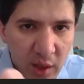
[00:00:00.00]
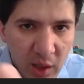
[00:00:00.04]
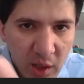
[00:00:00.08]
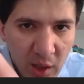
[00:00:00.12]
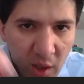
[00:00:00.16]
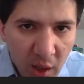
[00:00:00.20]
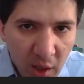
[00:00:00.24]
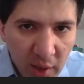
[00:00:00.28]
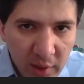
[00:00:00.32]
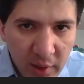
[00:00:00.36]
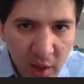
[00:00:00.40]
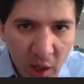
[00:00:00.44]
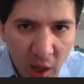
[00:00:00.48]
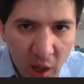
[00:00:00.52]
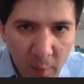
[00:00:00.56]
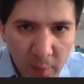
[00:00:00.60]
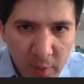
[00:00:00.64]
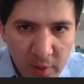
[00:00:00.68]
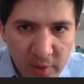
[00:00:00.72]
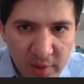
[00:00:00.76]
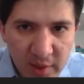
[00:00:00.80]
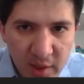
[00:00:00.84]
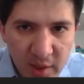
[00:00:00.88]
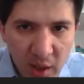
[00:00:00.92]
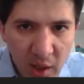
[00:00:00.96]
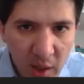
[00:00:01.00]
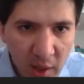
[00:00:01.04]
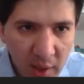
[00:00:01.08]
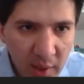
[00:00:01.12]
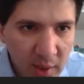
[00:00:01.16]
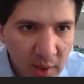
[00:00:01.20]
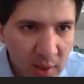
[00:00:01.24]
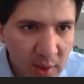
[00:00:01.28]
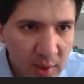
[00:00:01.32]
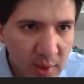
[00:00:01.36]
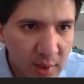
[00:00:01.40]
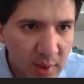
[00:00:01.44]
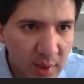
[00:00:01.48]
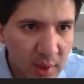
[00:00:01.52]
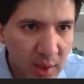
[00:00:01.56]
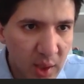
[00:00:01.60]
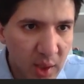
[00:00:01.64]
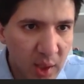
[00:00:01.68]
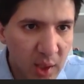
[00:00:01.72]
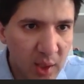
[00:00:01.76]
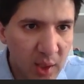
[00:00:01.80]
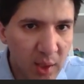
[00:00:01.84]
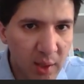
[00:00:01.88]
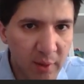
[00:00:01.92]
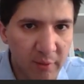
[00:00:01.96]
on the upper side,
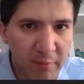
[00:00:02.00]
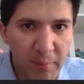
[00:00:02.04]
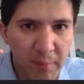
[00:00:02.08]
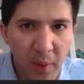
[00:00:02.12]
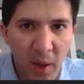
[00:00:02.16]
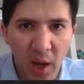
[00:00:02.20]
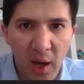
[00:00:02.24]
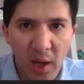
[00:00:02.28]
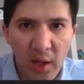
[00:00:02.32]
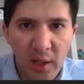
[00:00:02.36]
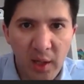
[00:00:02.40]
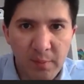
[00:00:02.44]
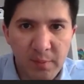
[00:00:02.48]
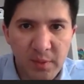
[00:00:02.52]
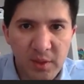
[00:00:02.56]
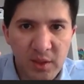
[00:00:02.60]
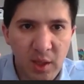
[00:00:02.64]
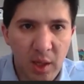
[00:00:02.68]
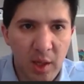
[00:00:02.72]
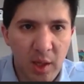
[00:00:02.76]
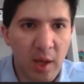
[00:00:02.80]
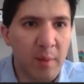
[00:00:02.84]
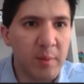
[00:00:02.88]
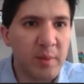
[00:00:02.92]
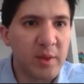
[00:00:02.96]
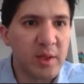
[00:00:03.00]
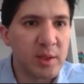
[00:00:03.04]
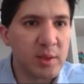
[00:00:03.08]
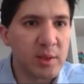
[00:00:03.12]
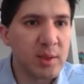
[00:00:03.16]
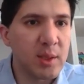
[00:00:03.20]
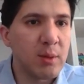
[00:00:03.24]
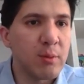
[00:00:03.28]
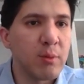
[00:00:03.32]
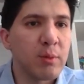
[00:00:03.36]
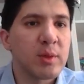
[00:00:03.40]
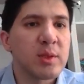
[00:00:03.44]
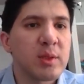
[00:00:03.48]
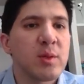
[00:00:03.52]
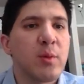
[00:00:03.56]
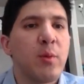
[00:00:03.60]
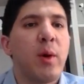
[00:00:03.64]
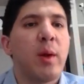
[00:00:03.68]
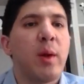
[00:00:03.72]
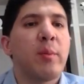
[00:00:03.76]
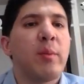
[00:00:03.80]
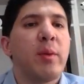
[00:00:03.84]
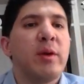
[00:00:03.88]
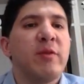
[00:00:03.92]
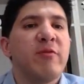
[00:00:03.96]
the pipe's diameter is equal to the
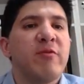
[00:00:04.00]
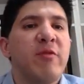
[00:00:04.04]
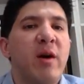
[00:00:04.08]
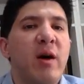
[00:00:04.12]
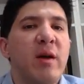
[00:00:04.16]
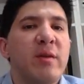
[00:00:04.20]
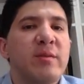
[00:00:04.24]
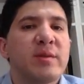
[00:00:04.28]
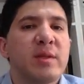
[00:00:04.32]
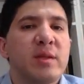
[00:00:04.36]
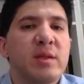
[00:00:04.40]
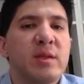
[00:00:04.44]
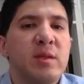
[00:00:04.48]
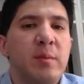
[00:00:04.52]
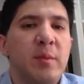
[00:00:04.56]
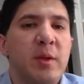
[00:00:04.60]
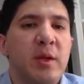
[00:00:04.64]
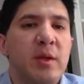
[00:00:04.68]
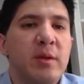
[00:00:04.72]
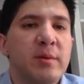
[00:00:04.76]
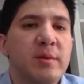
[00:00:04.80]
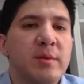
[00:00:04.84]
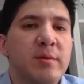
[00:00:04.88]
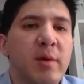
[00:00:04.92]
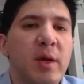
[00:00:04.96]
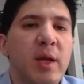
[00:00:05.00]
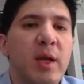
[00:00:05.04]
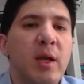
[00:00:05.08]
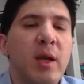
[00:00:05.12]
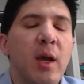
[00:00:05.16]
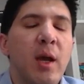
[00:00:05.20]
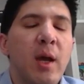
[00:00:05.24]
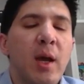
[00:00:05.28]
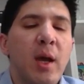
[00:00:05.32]
1.5 centimeters, right?